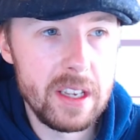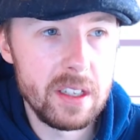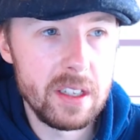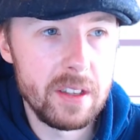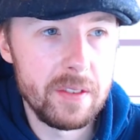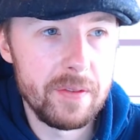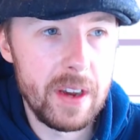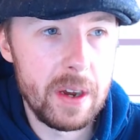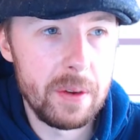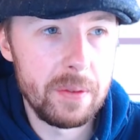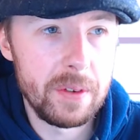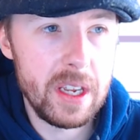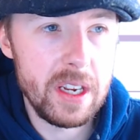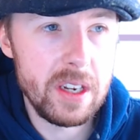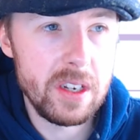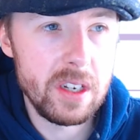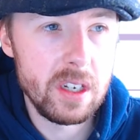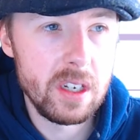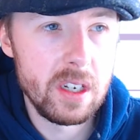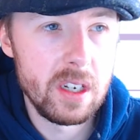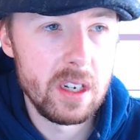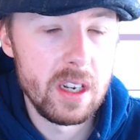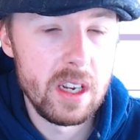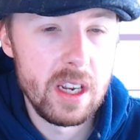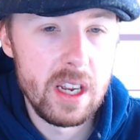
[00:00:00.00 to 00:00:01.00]
the foundation,
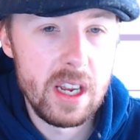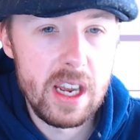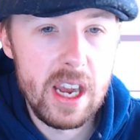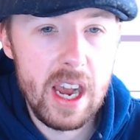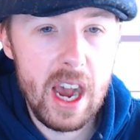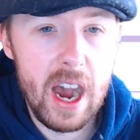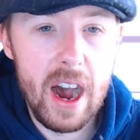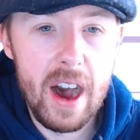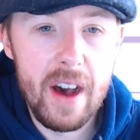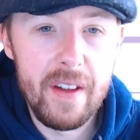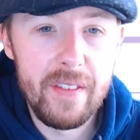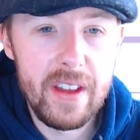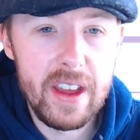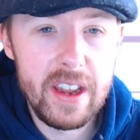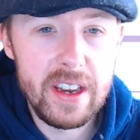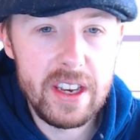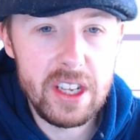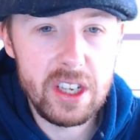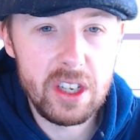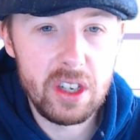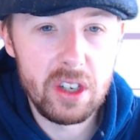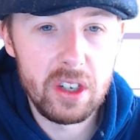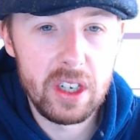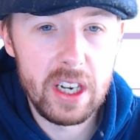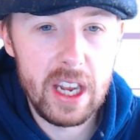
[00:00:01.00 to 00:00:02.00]
and then you
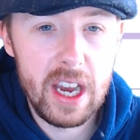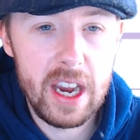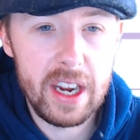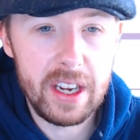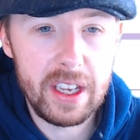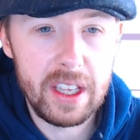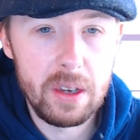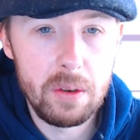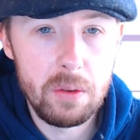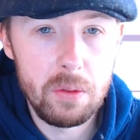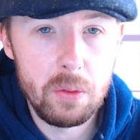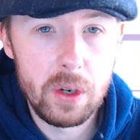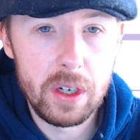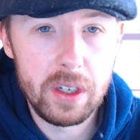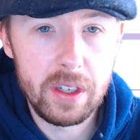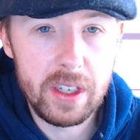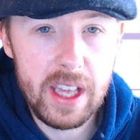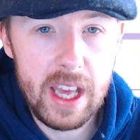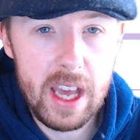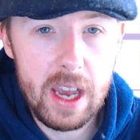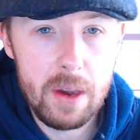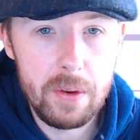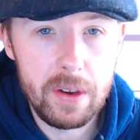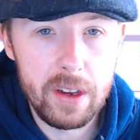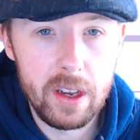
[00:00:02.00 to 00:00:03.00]
could argue, well,
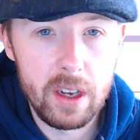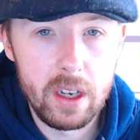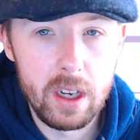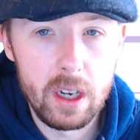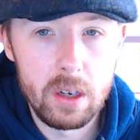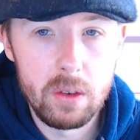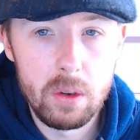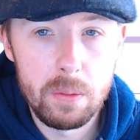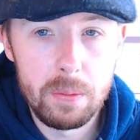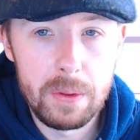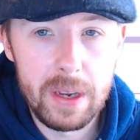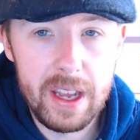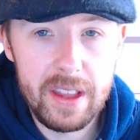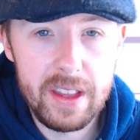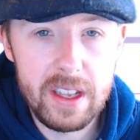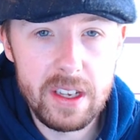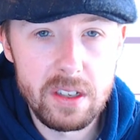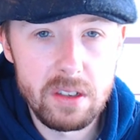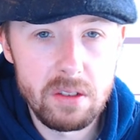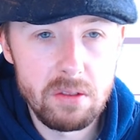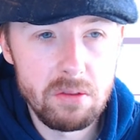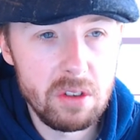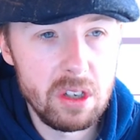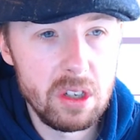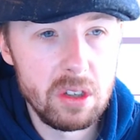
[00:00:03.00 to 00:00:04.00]
yeah, we could go up like
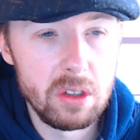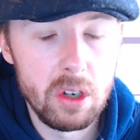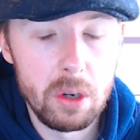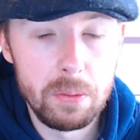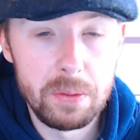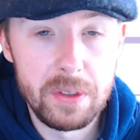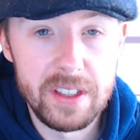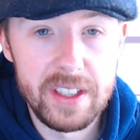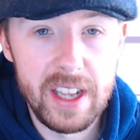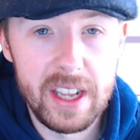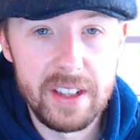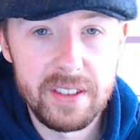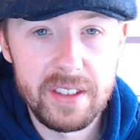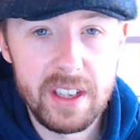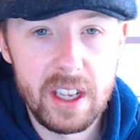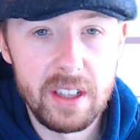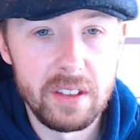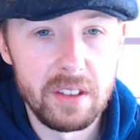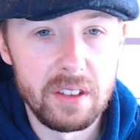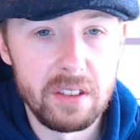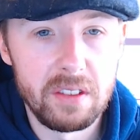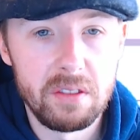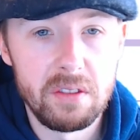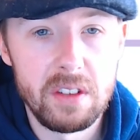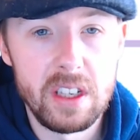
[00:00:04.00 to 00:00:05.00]
this. Cool, up to 10
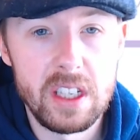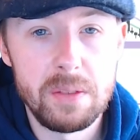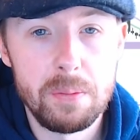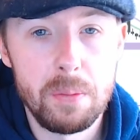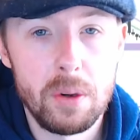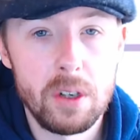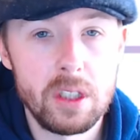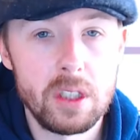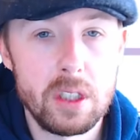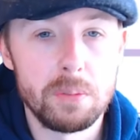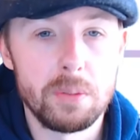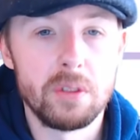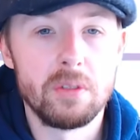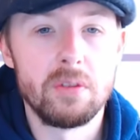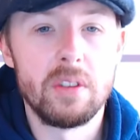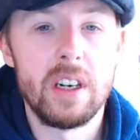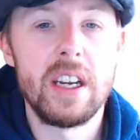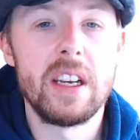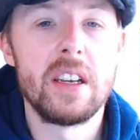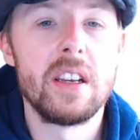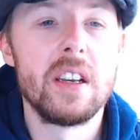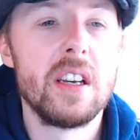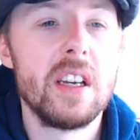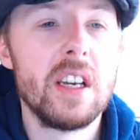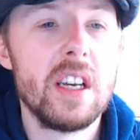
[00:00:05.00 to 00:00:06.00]
cents. It's possible, right?
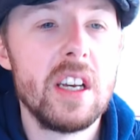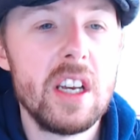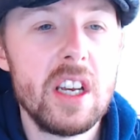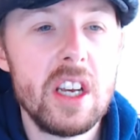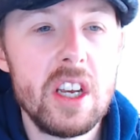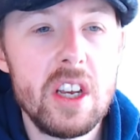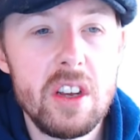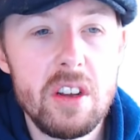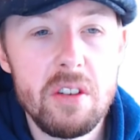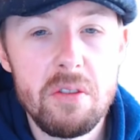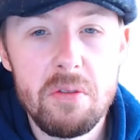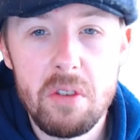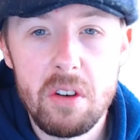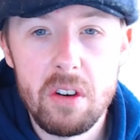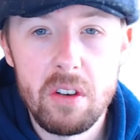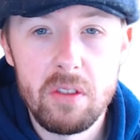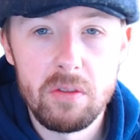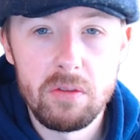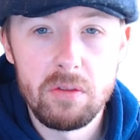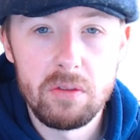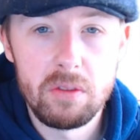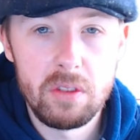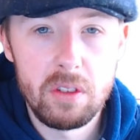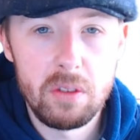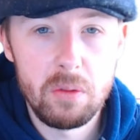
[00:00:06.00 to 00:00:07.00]

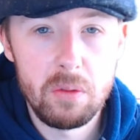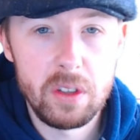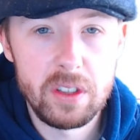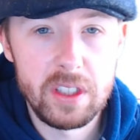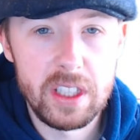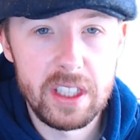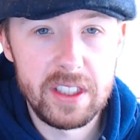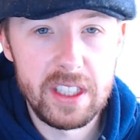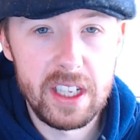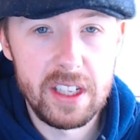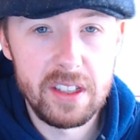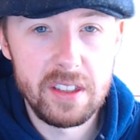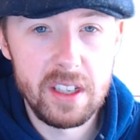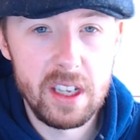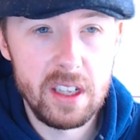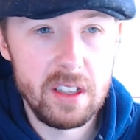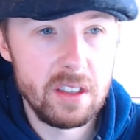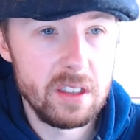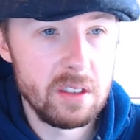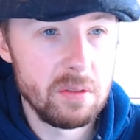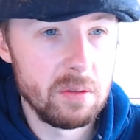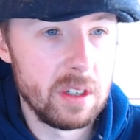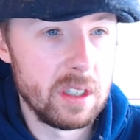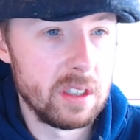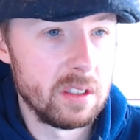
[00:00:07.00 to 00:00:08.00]
What's at 10
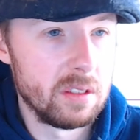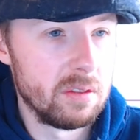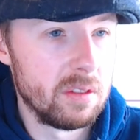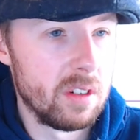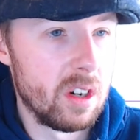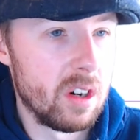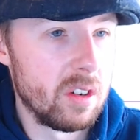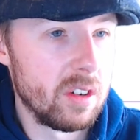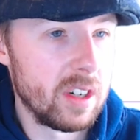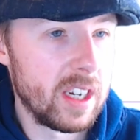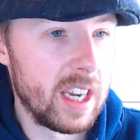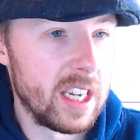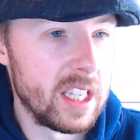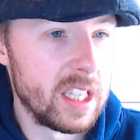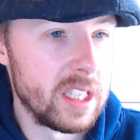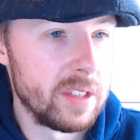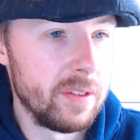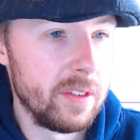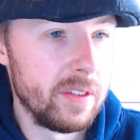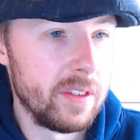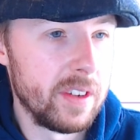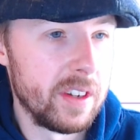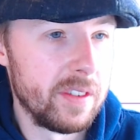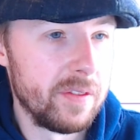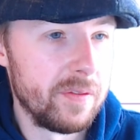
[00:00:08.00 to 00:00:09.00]
cents? Well, all kinds of
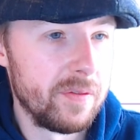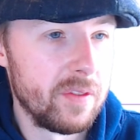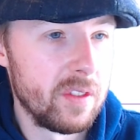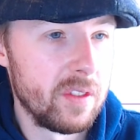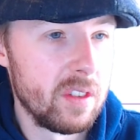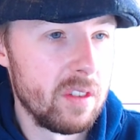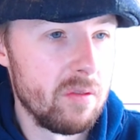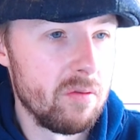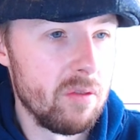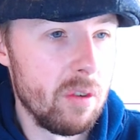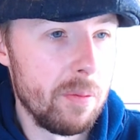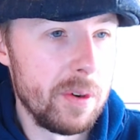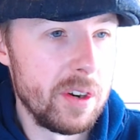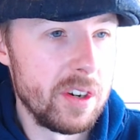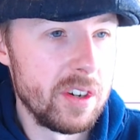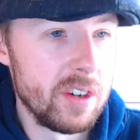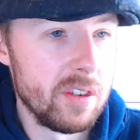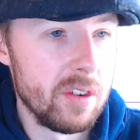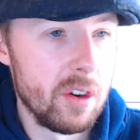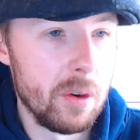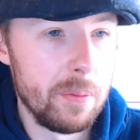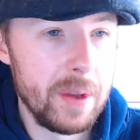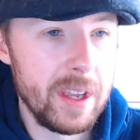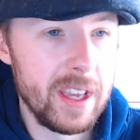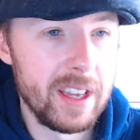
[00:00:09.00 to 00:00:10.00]
other rubbish
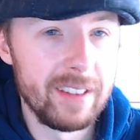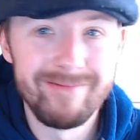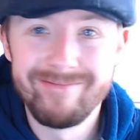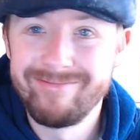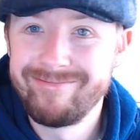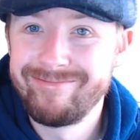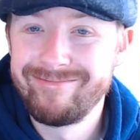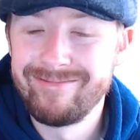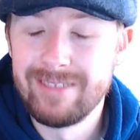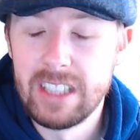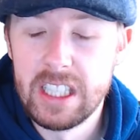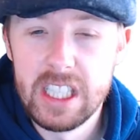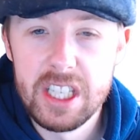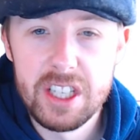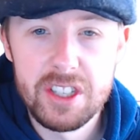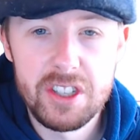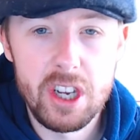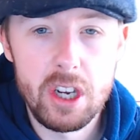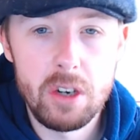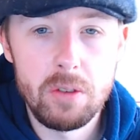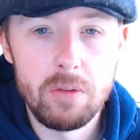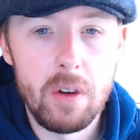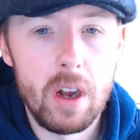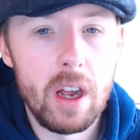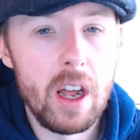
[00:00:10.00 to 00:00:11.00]
up here.
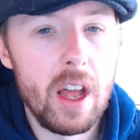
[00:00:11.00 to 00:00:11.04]
So